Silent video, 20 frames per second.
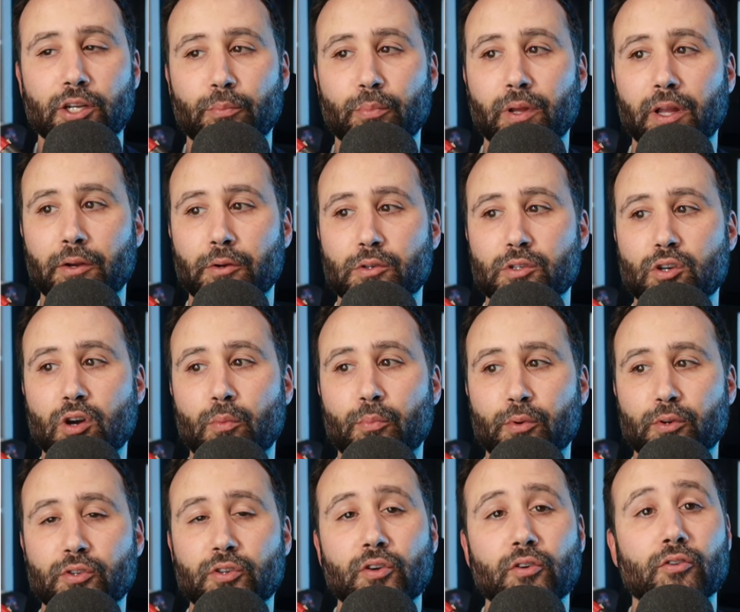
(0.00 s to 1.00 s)
player's
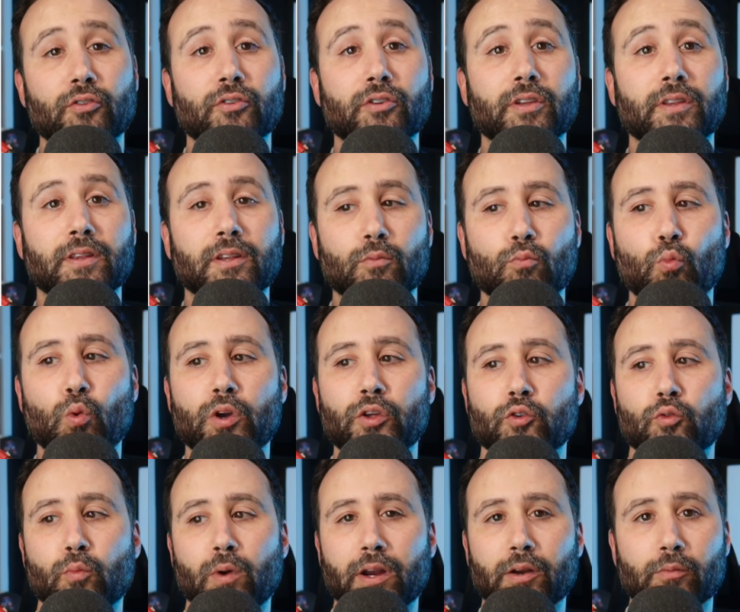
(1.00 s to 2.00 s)
opportunity than what
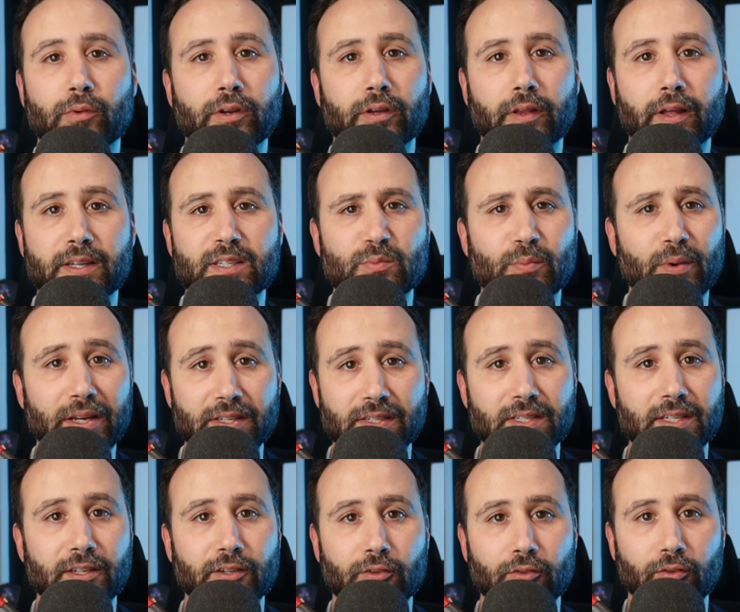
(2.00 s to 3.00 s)
you might realize by
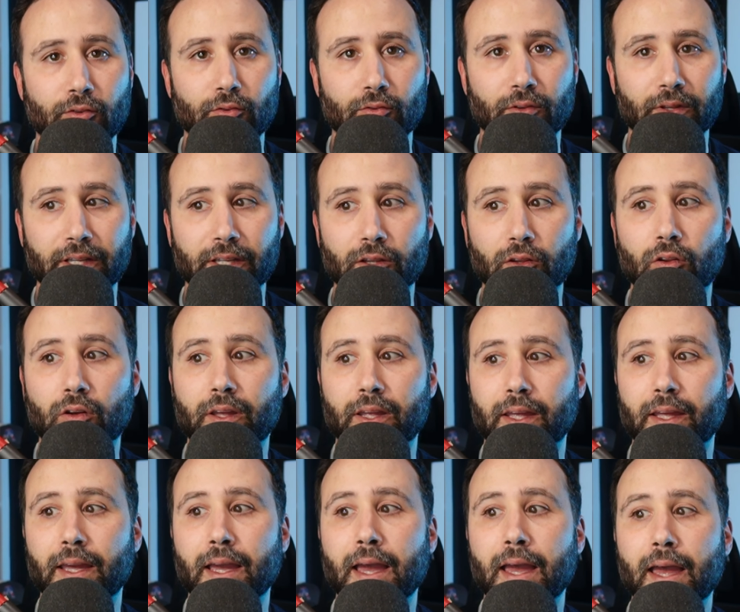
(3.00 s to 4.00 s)
singularly
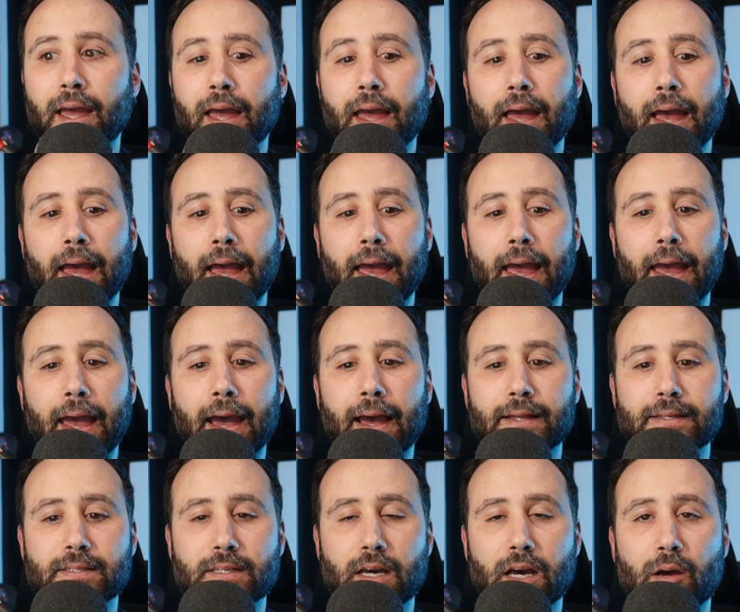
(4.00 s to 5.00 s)
looking at
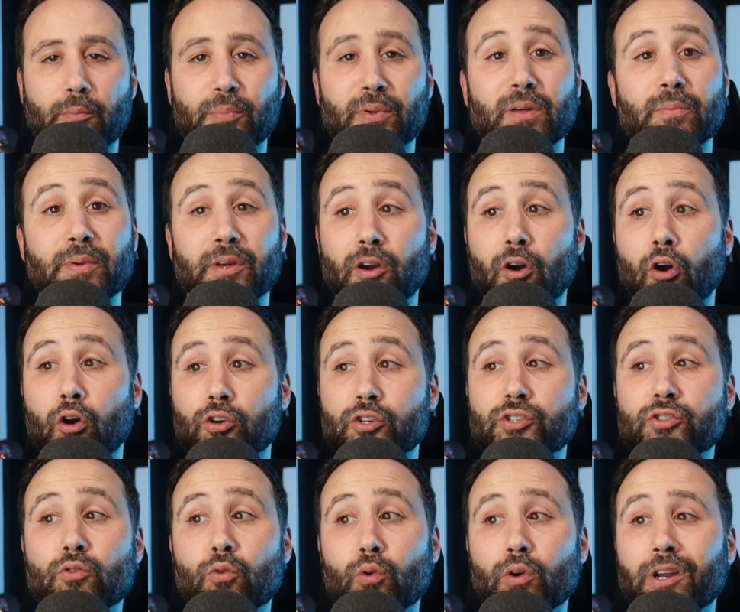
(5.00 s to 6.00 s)
PPR
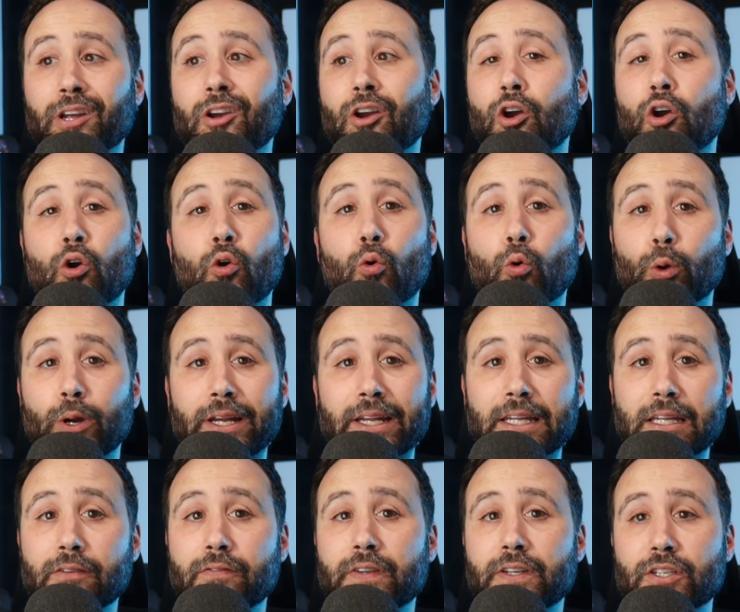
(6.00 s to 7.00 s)
scoring or
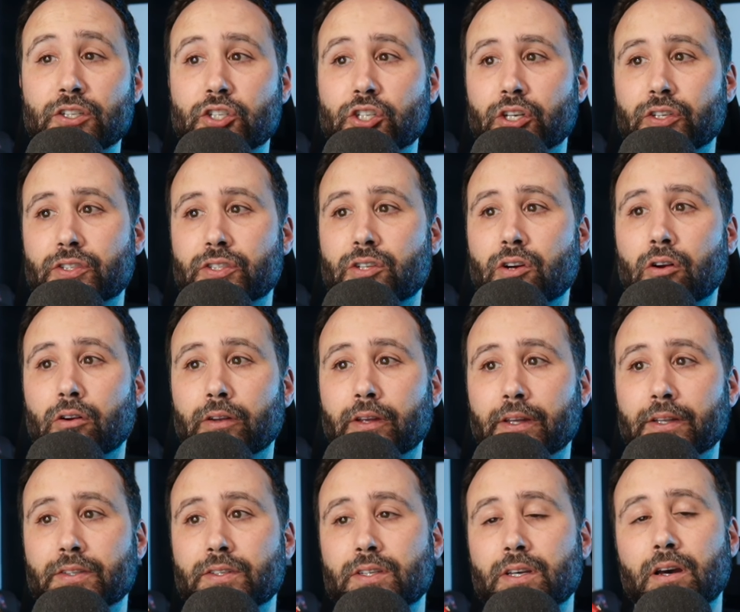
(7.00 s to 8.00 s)
even just
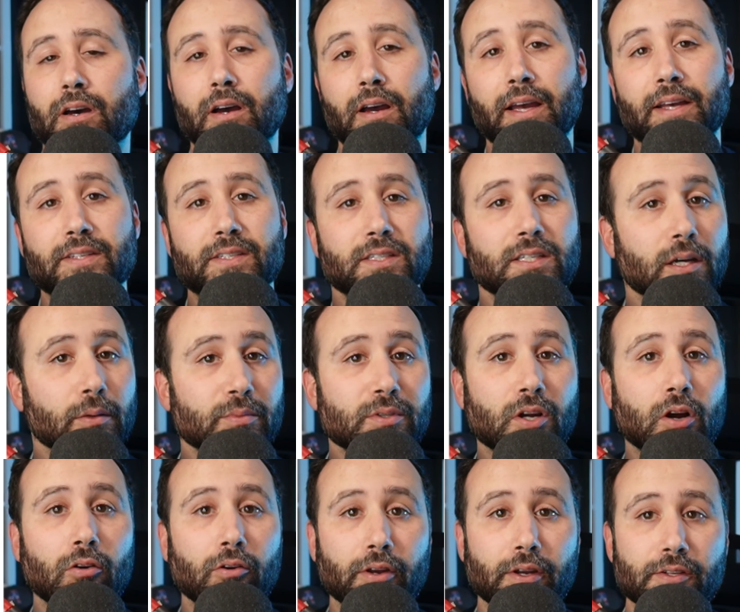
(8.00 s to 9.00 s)
targets, as some
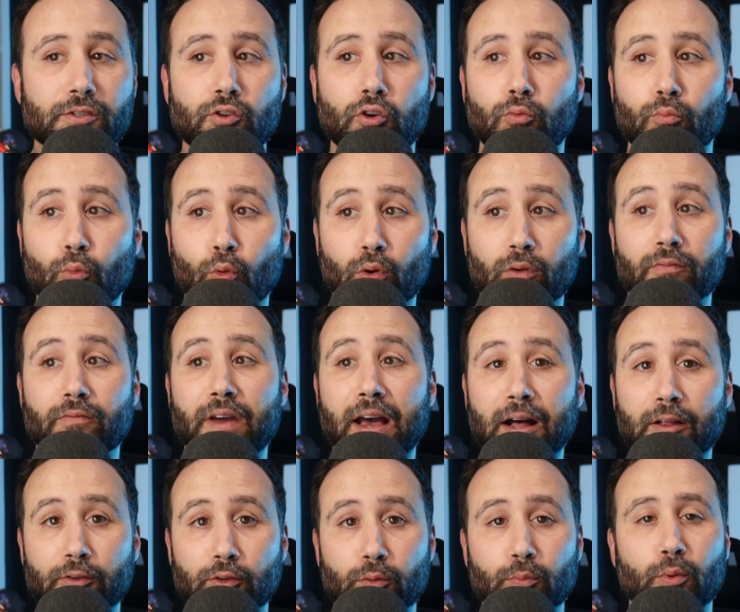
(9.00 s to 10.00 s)
targets are more
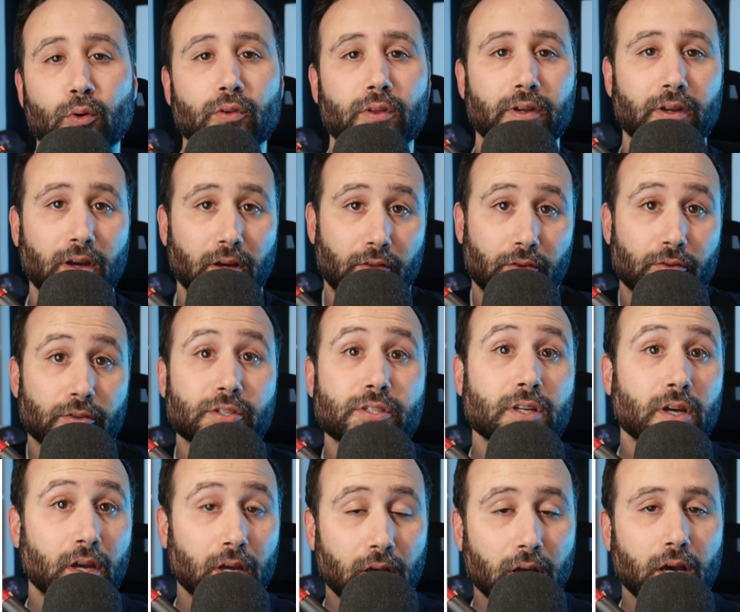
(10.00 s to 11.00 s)
valuable than others.
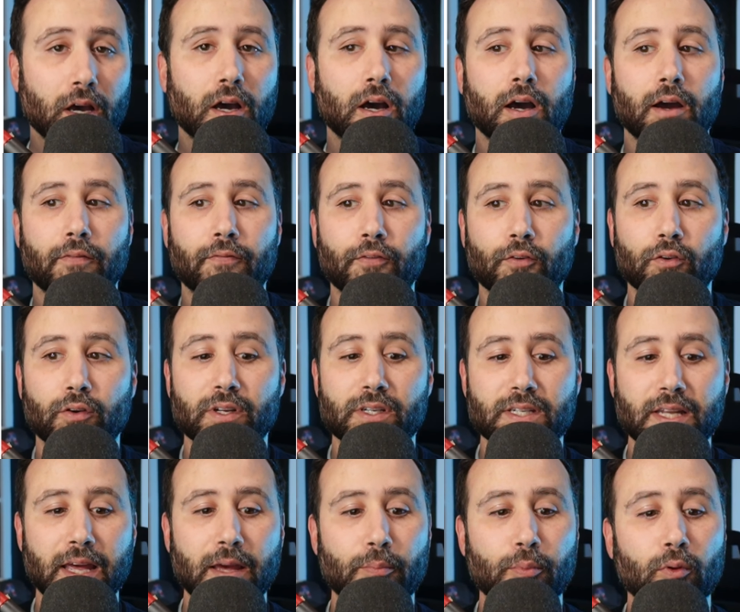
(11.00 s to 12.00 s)
For
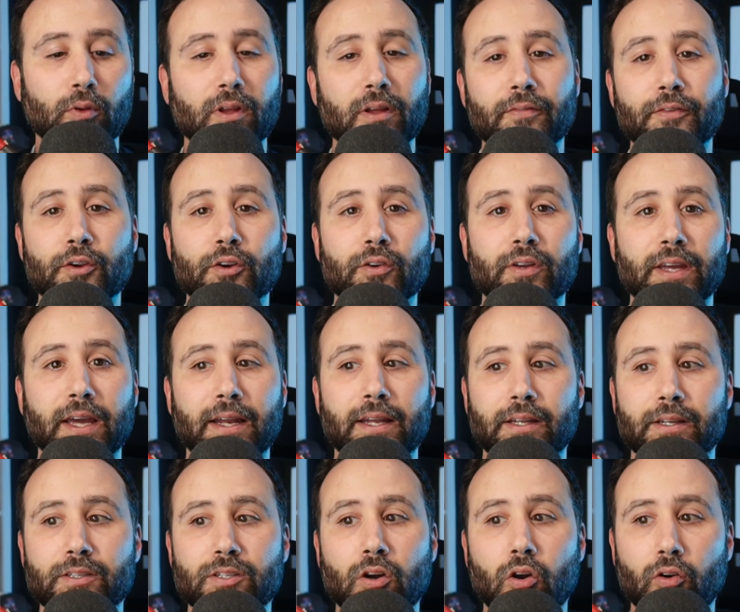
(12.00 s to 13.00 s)
example, if you're
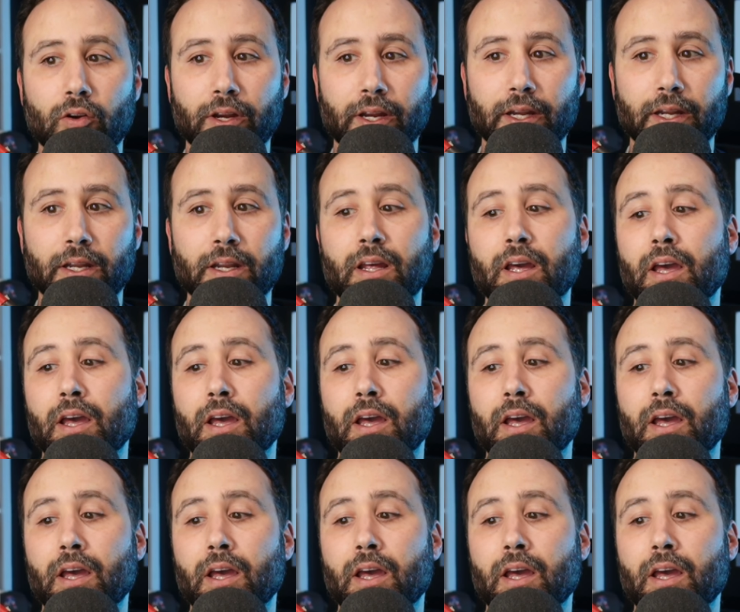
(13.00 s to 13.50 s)
getting targeted